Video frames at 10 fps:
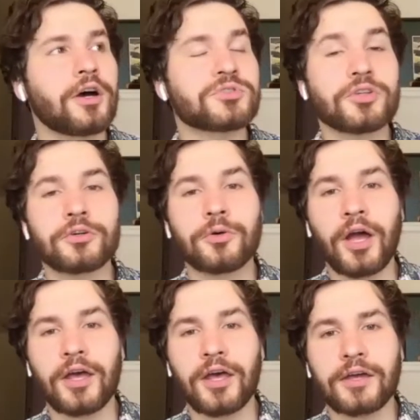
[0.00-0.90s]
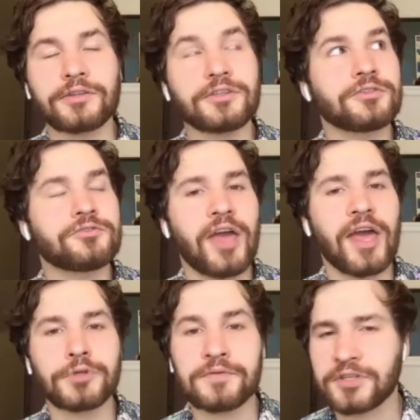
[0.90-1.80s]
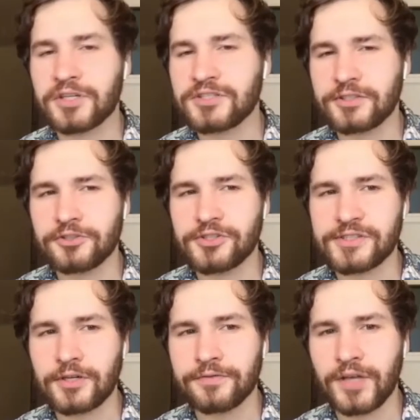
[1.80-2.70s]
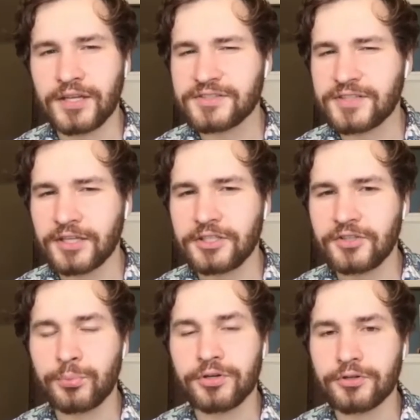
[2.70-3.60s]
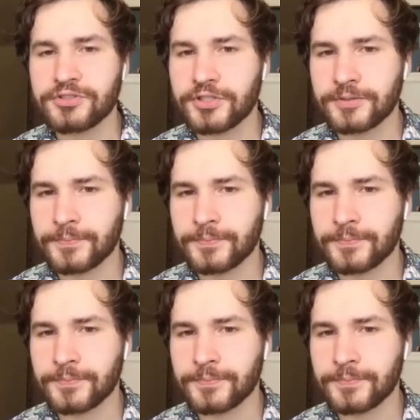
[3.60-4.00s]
So have you ever considered yourself an executive producer?